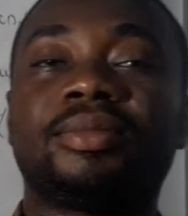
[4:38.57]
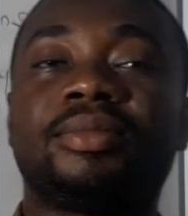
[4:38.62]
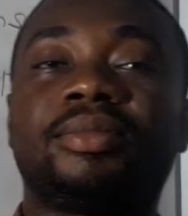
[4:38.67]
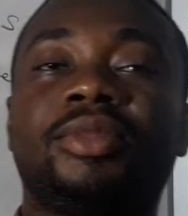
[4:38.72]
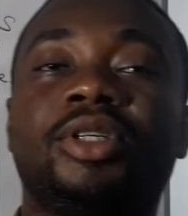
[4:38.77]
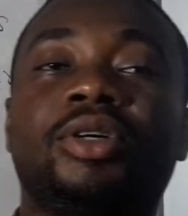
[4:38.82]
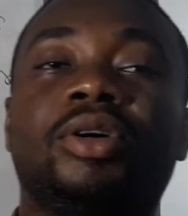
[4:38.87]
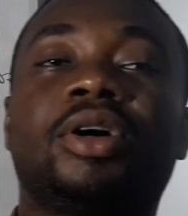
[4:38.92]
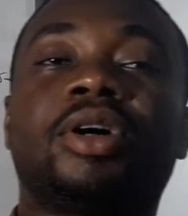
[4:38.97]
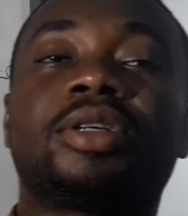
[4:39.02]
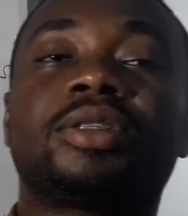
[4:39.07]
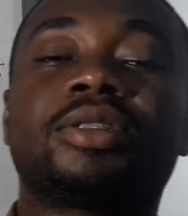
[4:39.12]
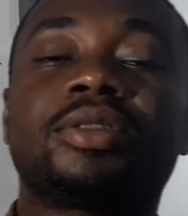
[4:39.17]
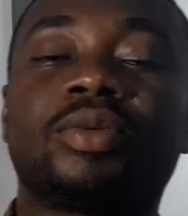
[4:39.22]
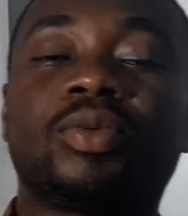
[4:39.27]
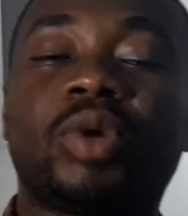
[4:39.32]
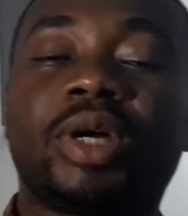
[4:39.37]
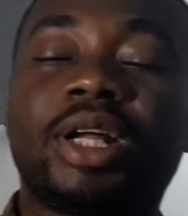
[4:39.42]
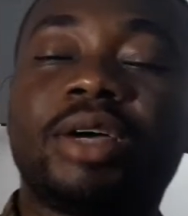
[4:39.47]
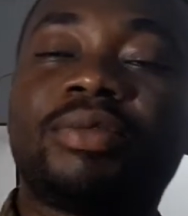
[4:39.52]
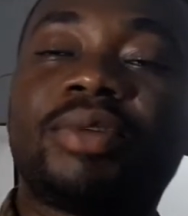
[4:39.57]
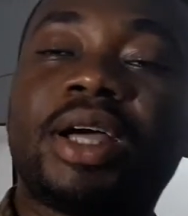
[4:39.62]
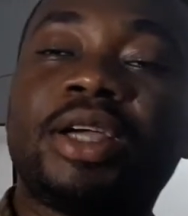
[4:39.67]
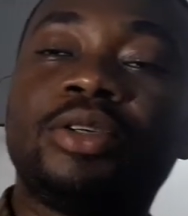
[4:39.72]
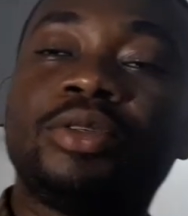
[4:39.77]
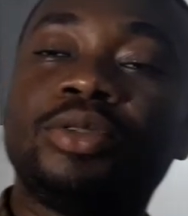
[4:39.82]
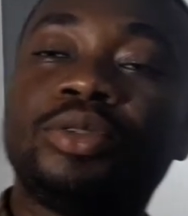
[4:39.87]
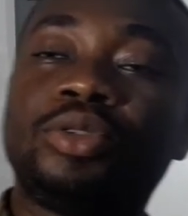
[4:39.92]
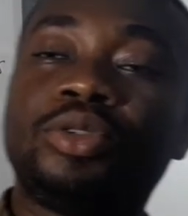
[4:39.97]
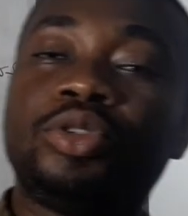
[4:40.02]
because whatever
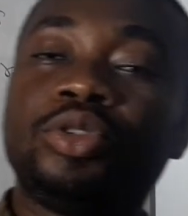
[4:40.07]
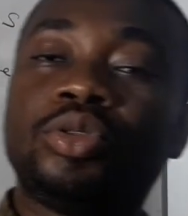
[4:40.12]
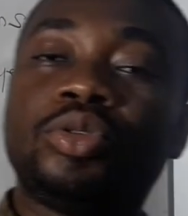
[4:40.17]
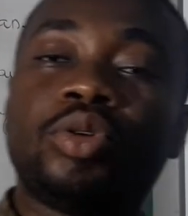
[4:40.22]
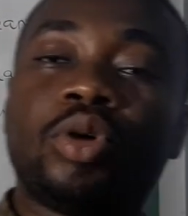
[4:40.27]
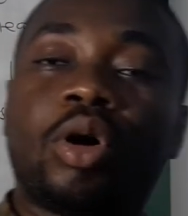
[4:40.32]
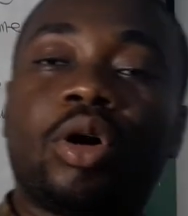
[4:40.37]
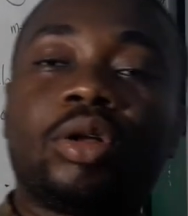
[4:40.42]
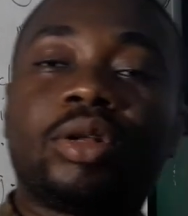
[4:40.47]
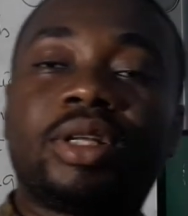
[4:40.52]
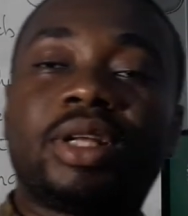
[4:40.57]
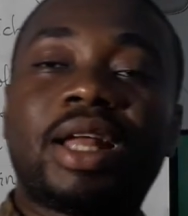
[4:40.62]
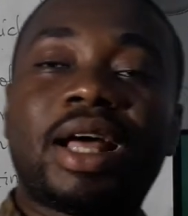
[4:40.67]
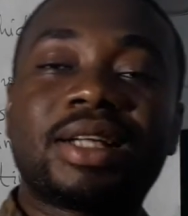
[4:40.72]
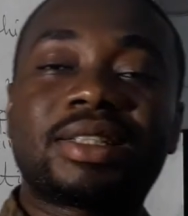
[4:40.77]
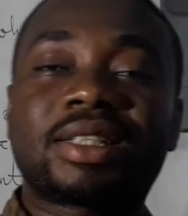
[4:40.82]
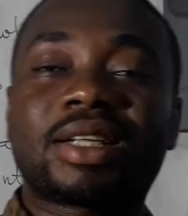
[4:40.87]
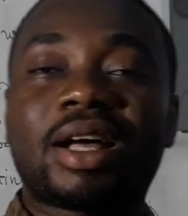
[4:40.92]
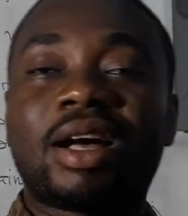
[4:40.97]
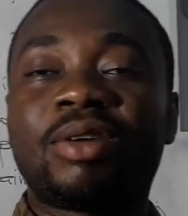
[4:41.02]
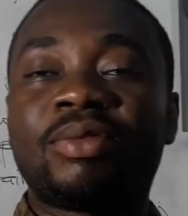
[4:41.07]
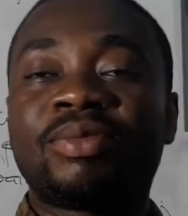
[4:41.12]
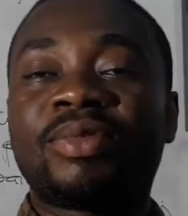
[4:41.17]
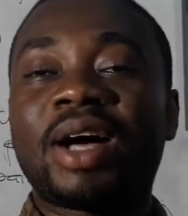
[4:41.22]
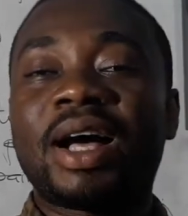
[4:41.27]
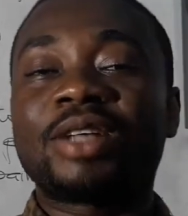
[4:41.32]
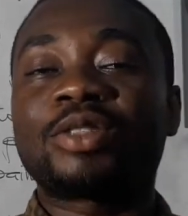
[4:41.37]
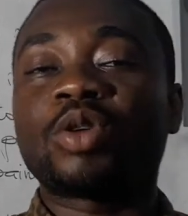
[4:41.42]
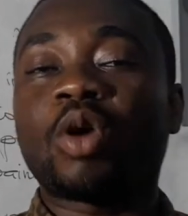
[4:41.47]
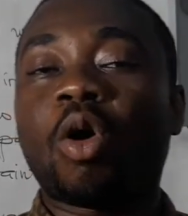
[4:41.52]
you do on that canvas